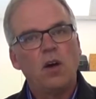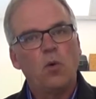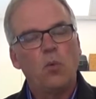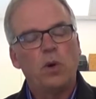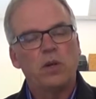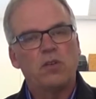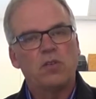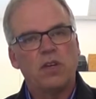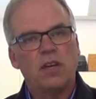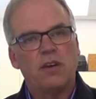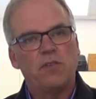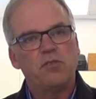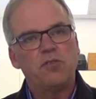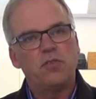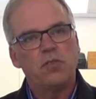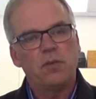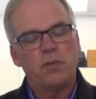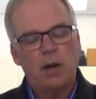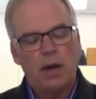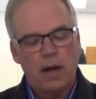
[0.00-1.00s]
which
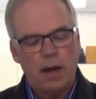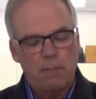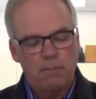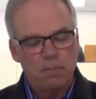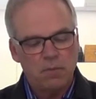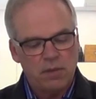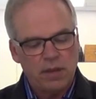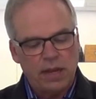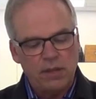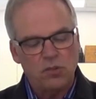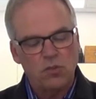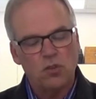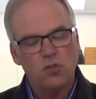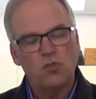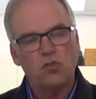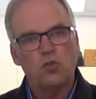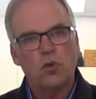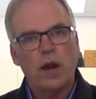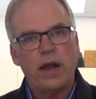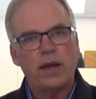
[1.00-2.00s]
gives tensile
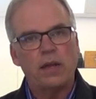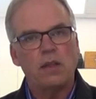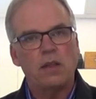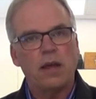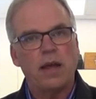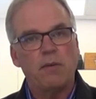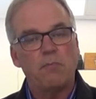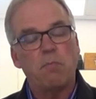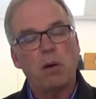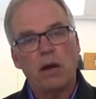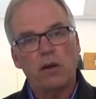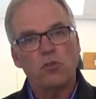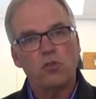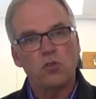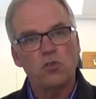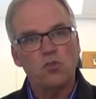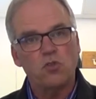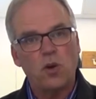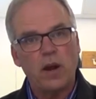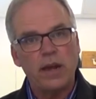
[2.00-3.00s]
strength and puncture
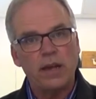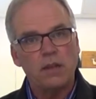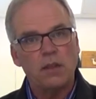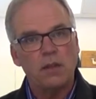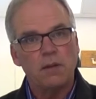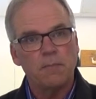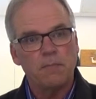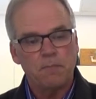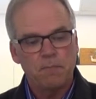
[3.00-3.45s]
strength,